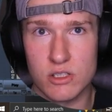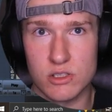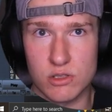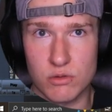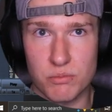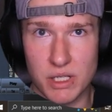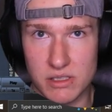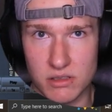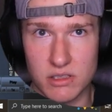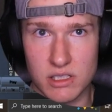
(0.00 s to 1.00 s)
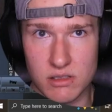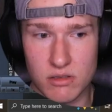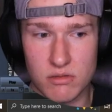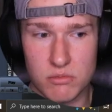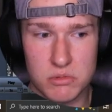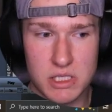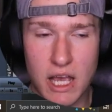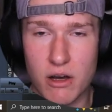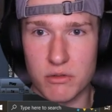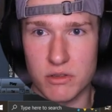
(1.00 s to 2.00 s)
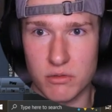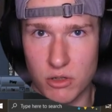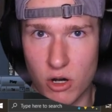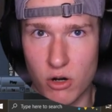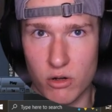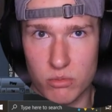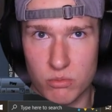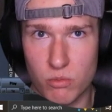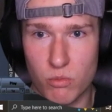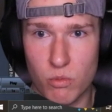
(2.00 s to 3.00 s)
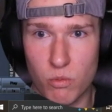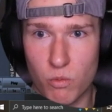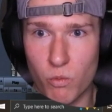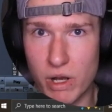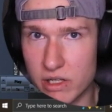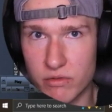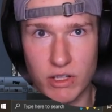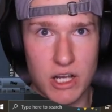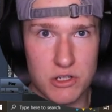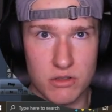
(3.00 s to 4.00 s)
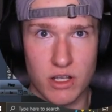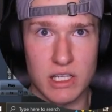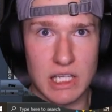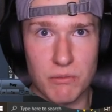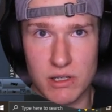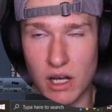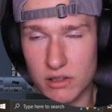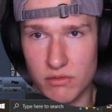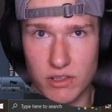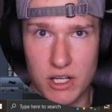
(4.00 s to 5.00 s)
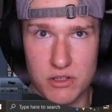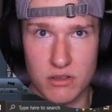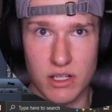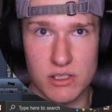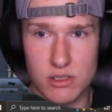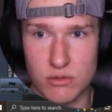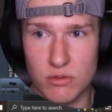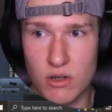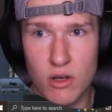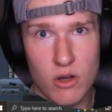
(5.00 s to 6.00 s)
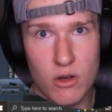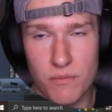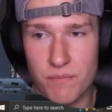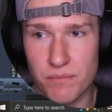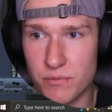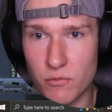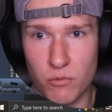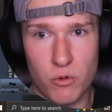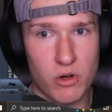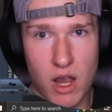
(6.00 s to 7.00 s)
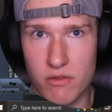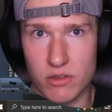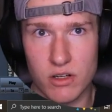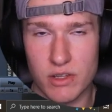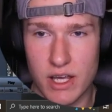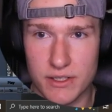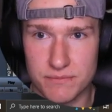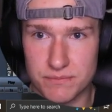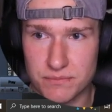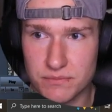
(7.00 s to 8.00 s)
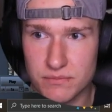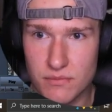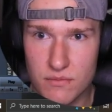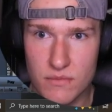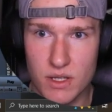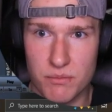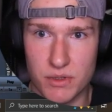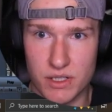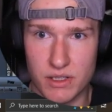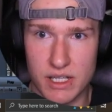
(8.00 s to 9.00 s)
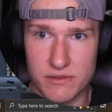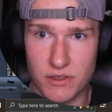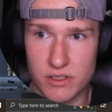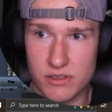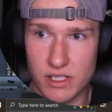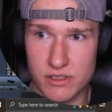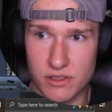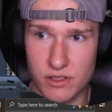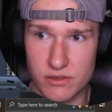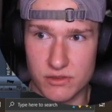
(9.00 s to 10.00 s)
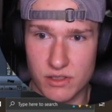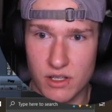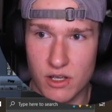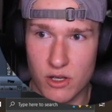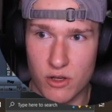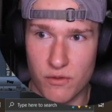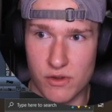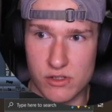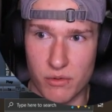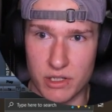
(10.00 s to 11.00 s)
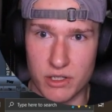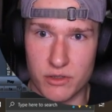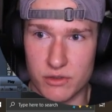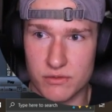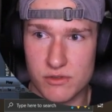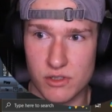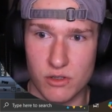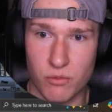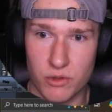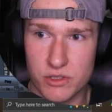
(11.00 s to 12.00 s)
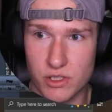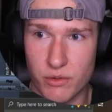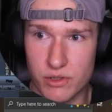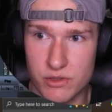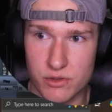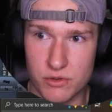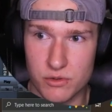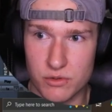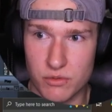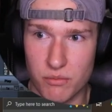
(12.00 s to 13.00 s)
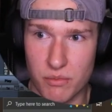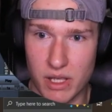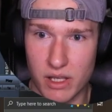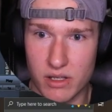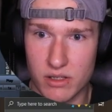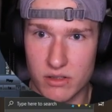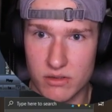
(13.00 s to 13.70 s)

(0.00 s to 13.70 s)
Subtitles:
to basically tell the car when to flash the light and when not to flash the light. So we'll cover all that, but as far as this goes, that's all we need to do. So we're just going to make